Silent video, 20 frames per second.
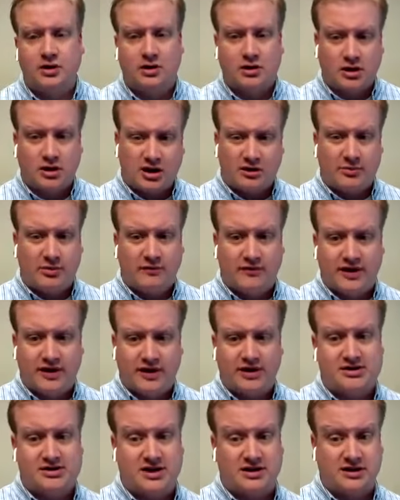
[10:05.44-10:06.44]
there are a lot of
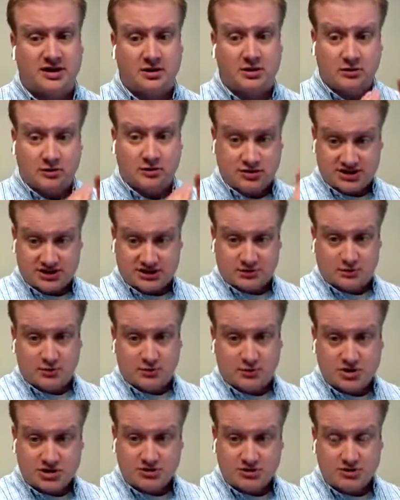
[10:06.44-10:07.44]
providers out there who will just,
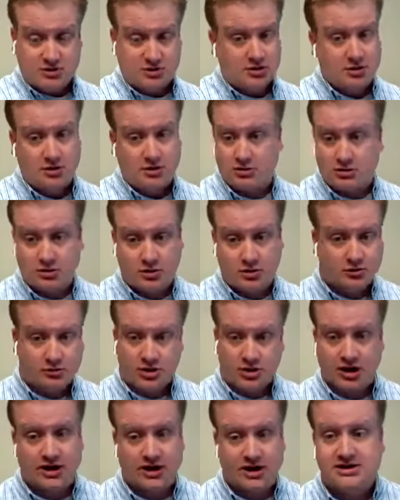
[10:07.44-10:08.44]
whoosh, nope,
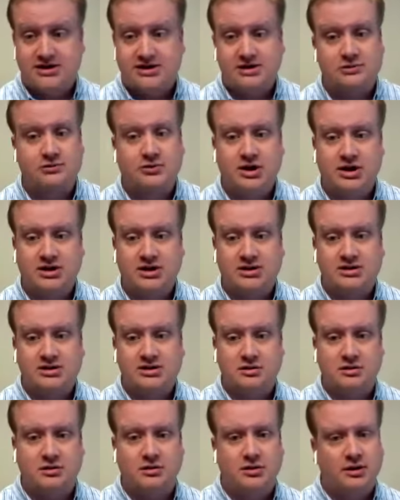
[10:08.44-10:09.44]
you got Nexus,
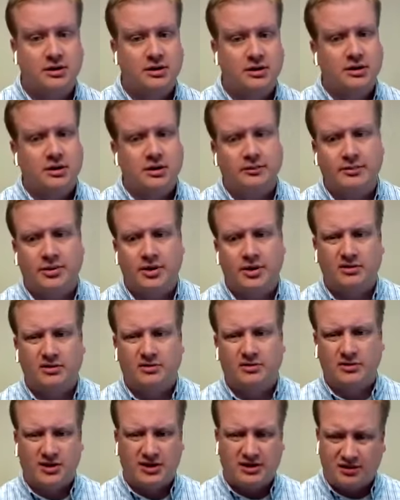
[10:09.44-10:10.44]
register. But
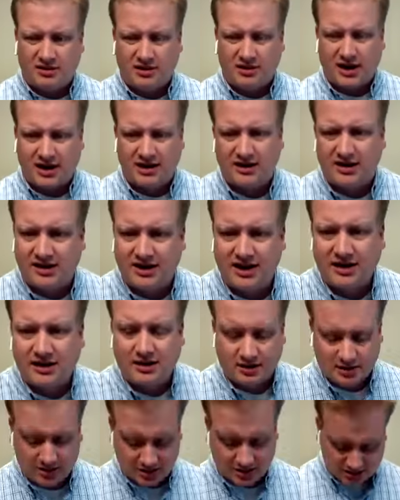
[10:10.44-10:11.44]
we like to take
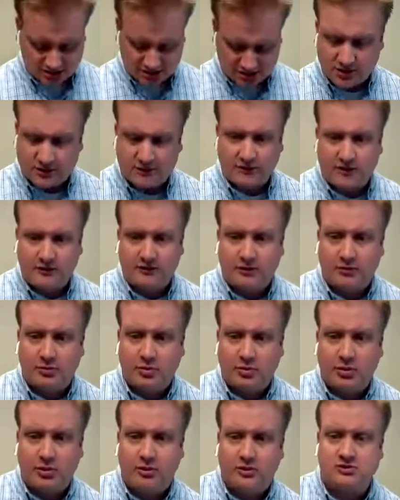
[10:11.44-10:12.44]
a conservative
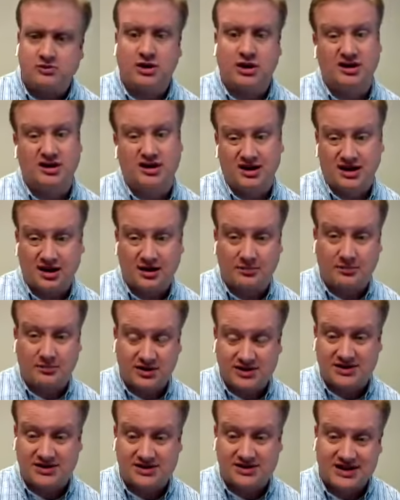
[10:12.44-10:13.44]
approach. We like to take a
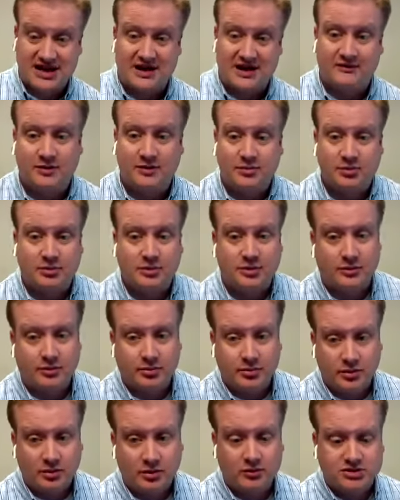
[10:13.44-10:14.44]
business savvy
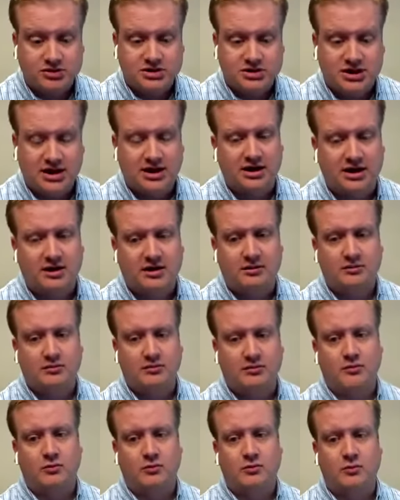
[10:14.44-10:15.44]
approach, and
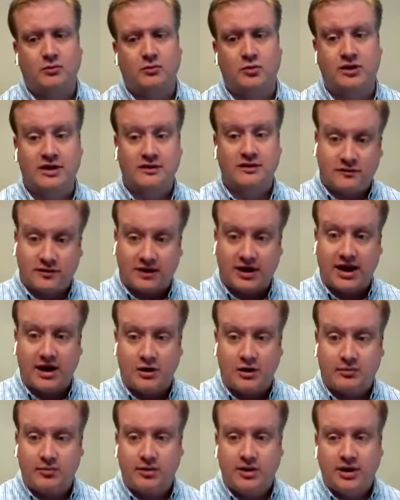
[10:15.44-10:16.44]
we'll definitely
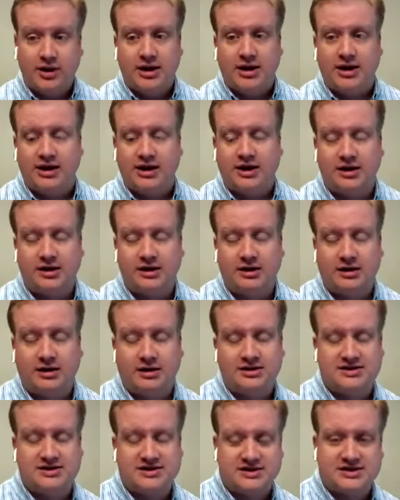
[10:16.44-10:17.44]
help in
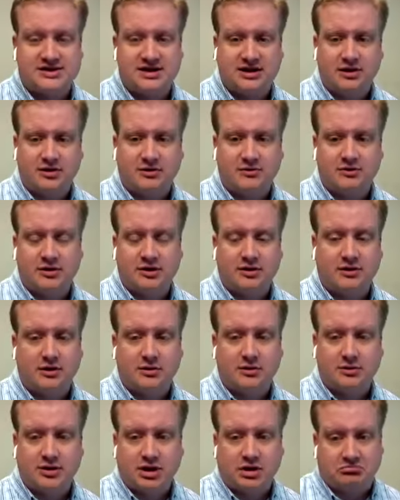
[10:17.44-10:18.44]
assisting you in
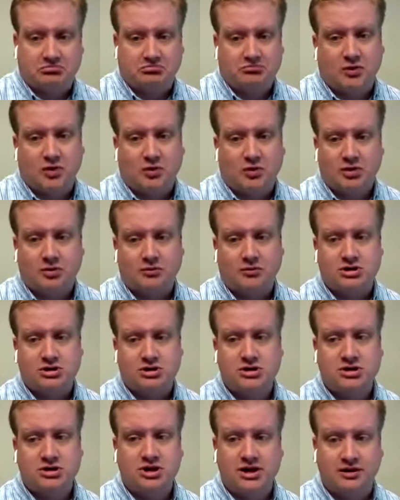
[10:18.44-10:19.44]
determining what
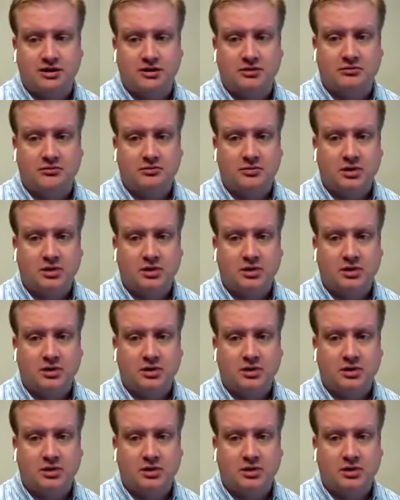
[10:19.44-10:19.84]
should I do.